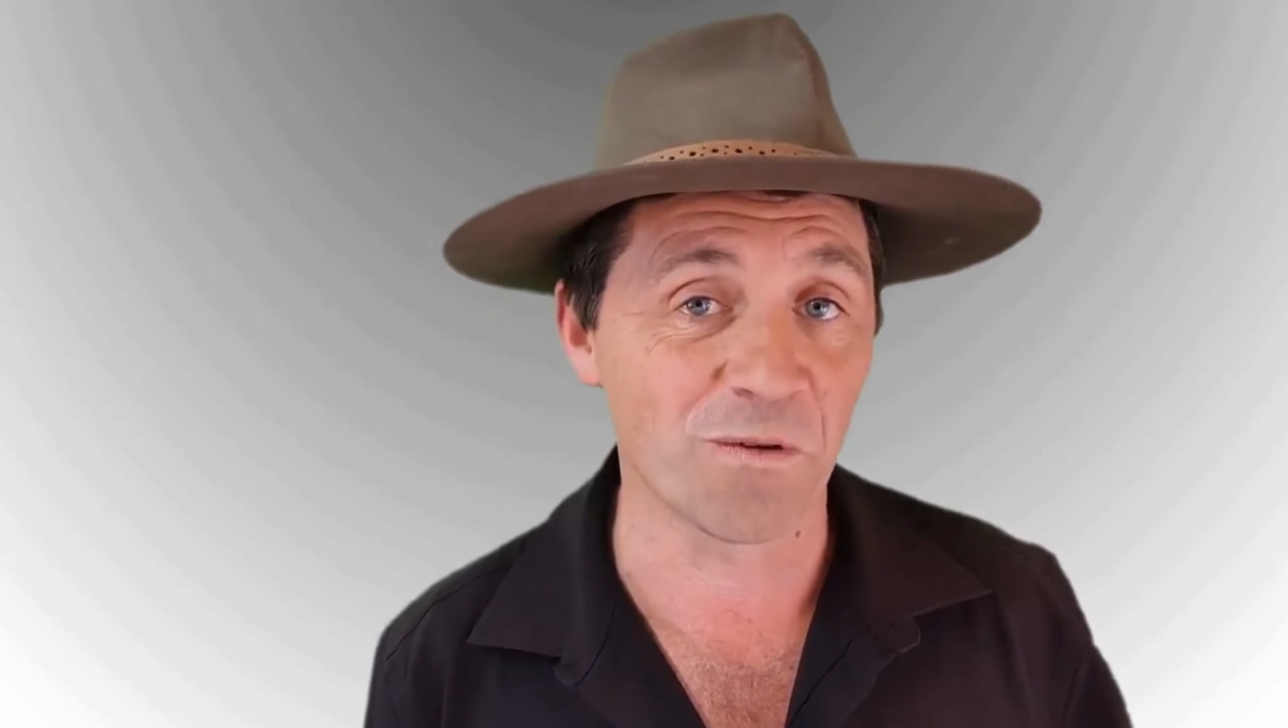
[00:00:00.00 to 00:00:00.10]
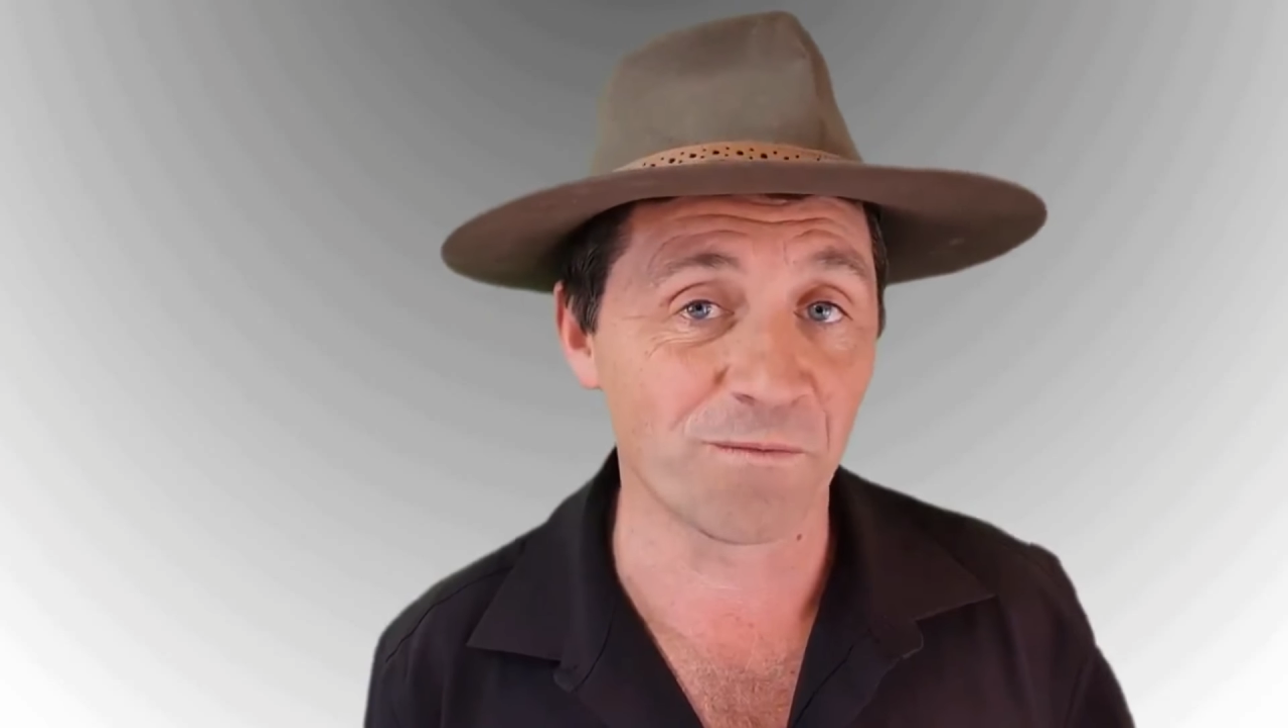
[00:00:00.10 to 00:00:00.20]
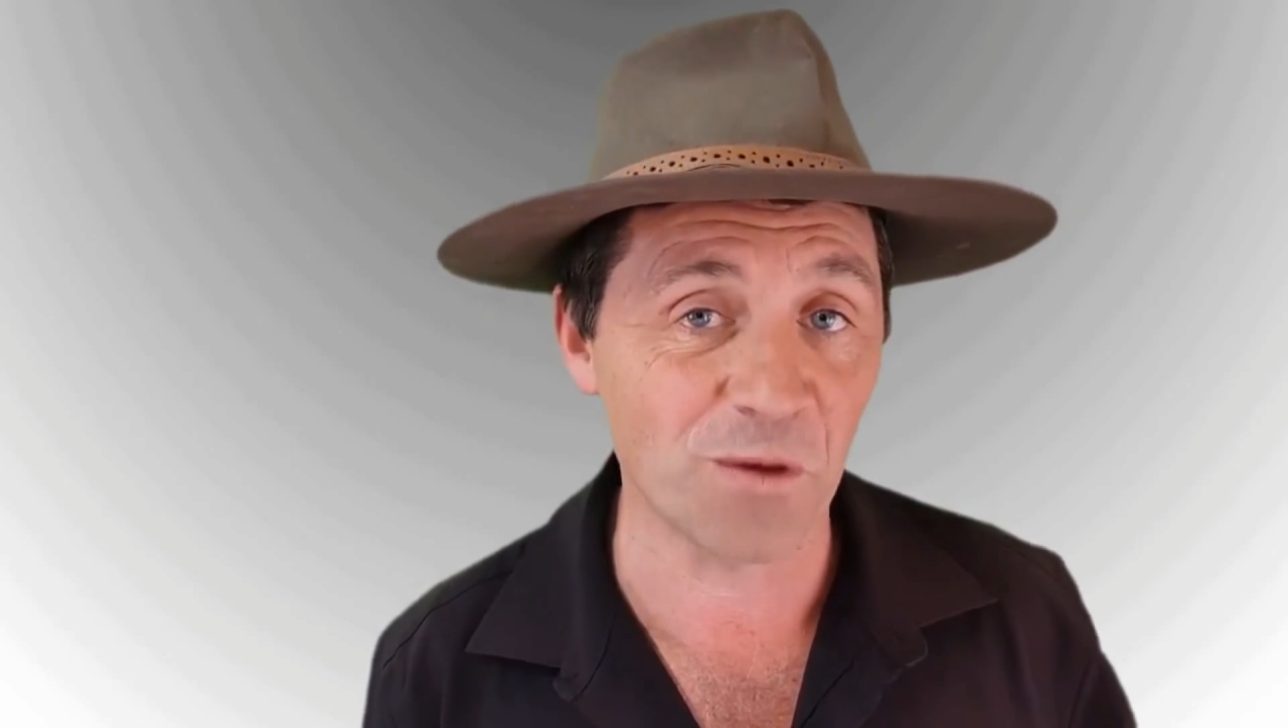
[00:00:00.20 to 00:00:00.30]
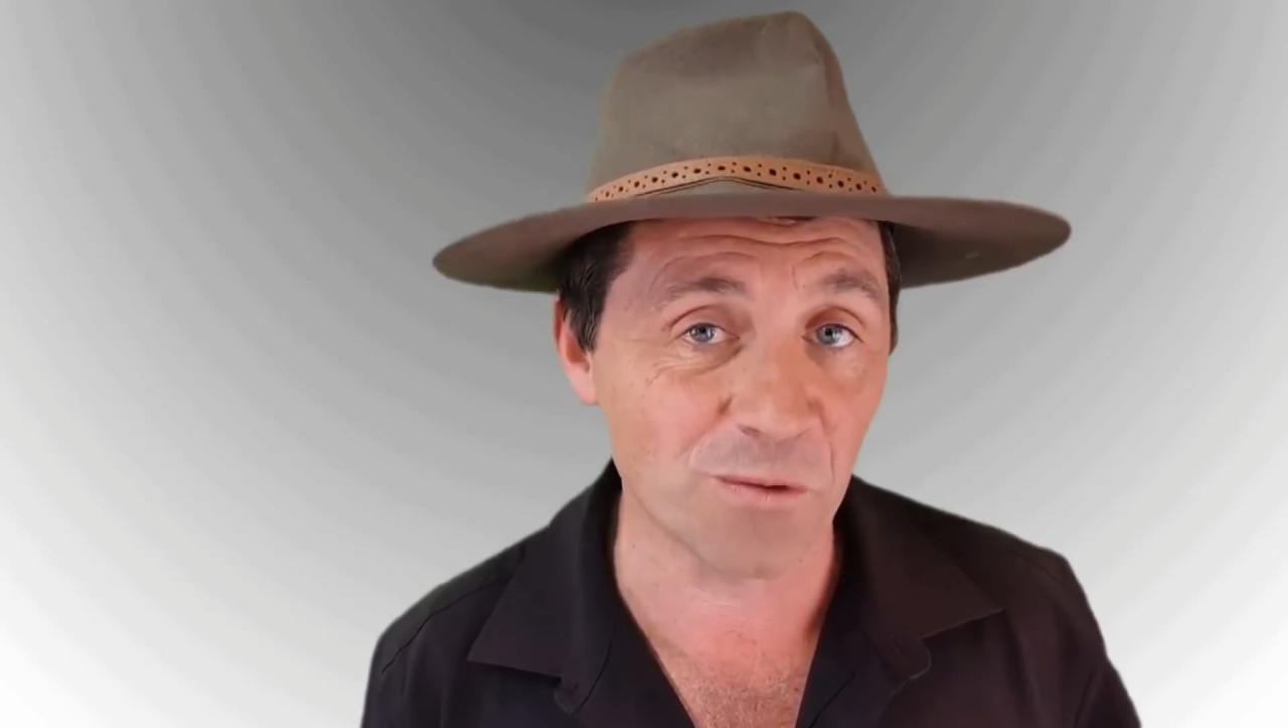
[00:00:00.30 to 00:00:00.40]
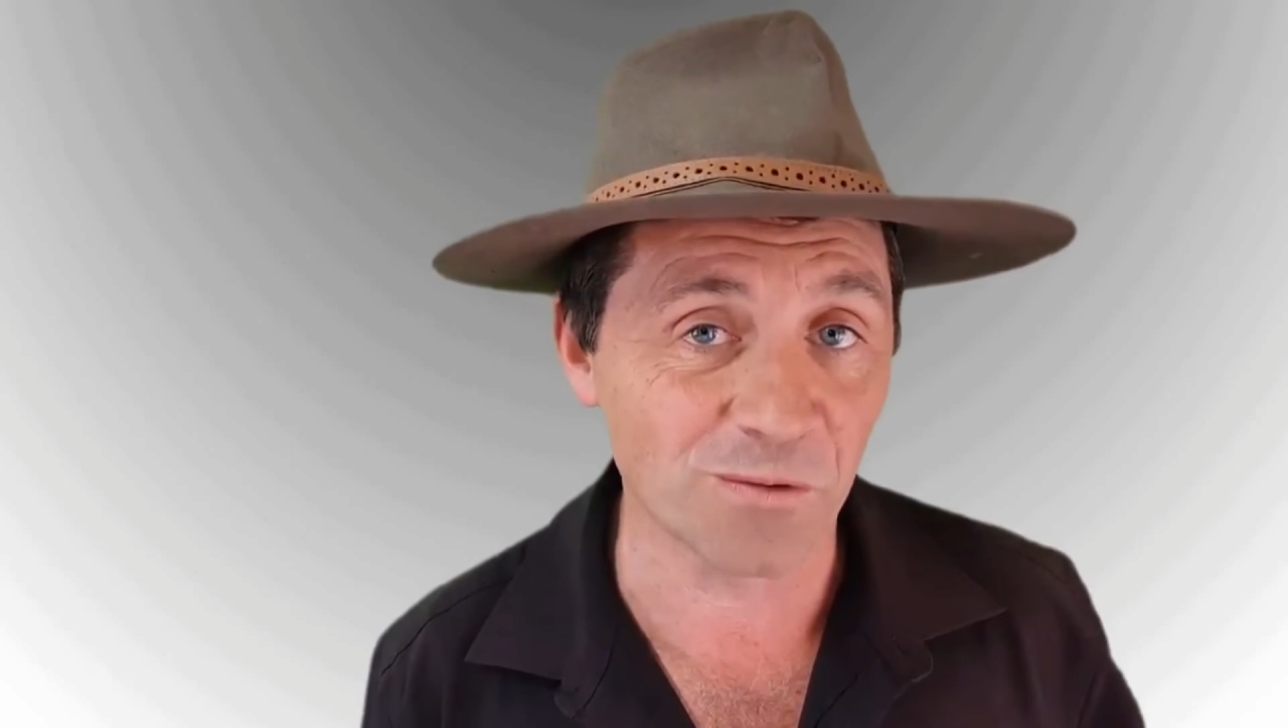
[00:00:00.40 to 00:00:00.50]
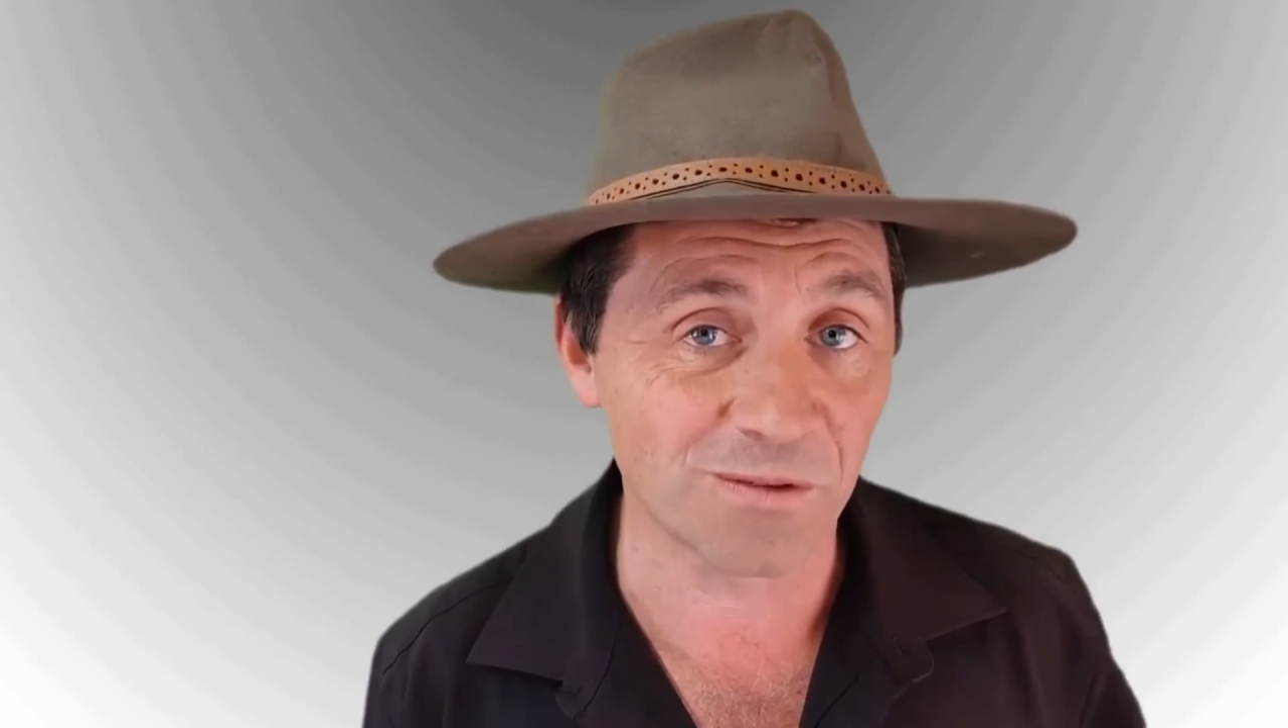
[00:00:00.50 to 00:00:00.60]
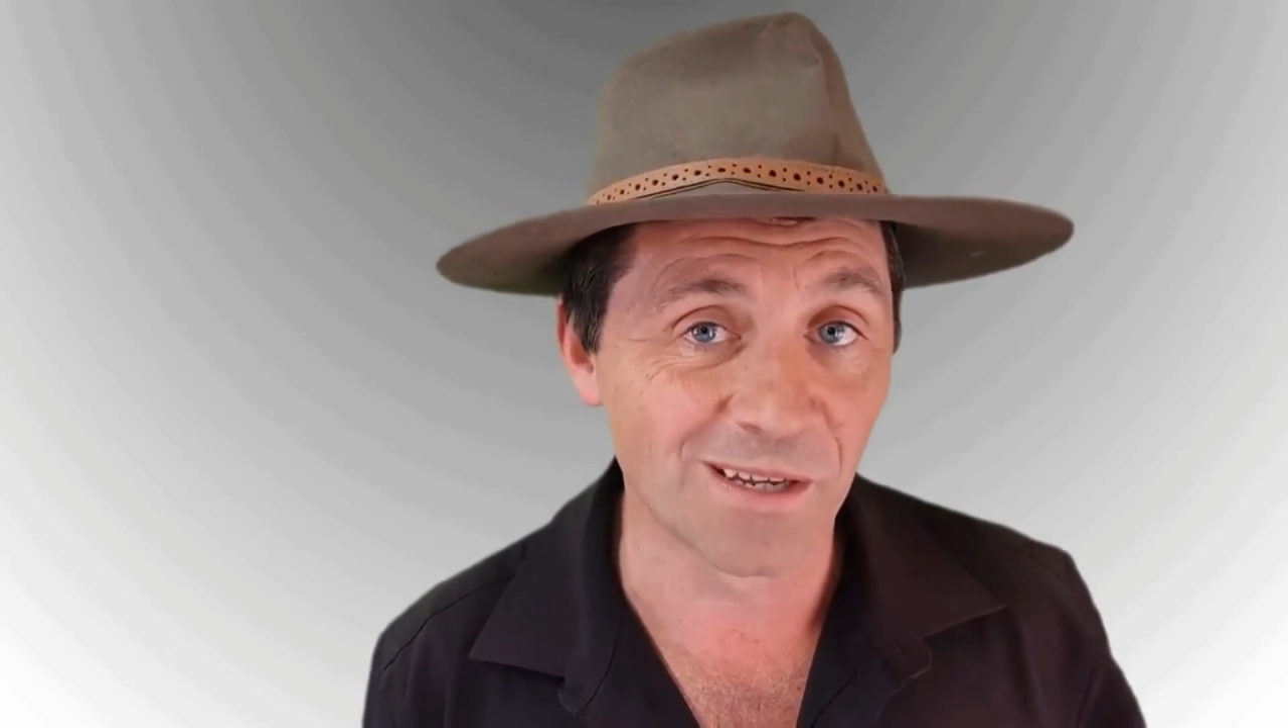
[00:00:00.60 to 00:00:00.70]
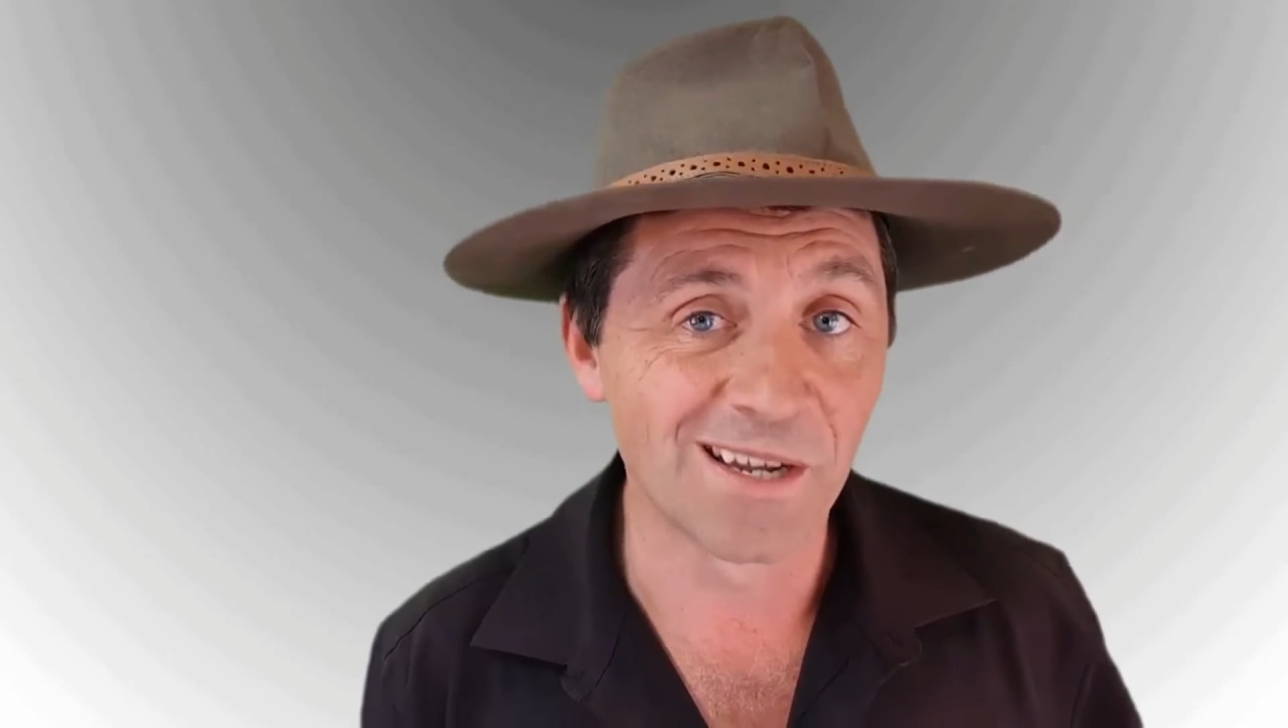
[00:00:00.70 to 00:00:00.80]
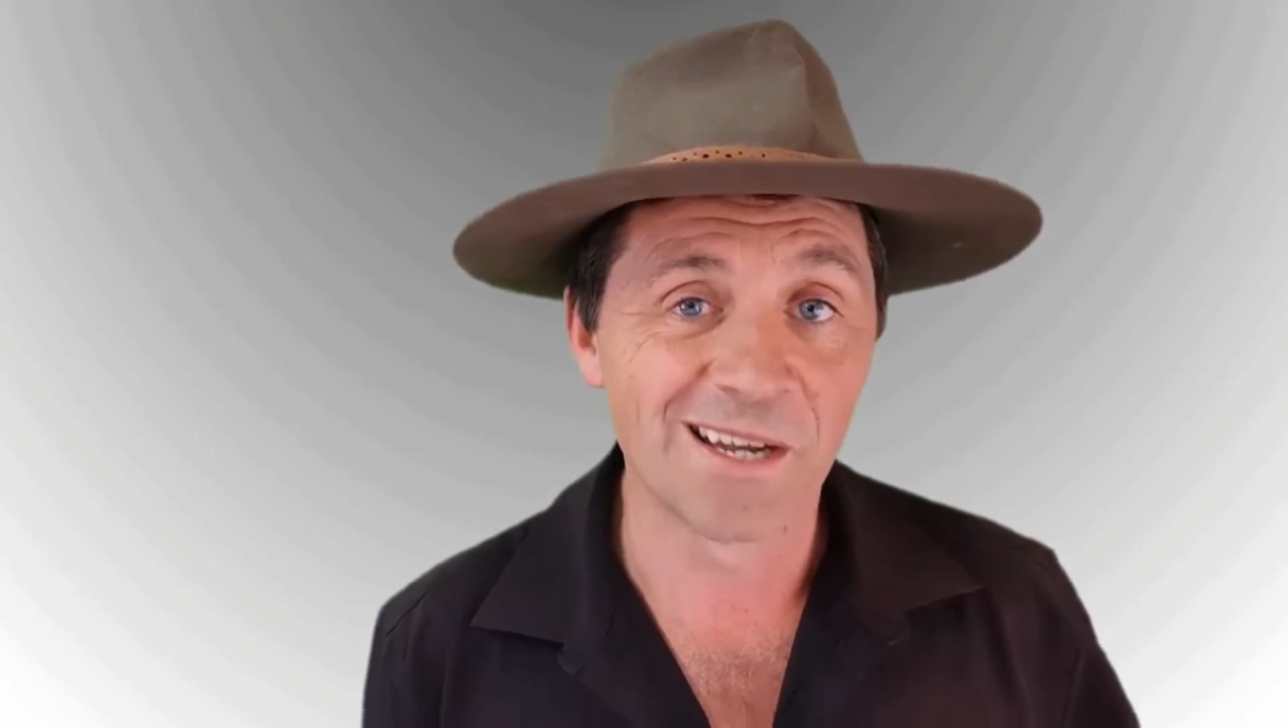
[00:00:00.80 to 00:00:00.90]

reviews.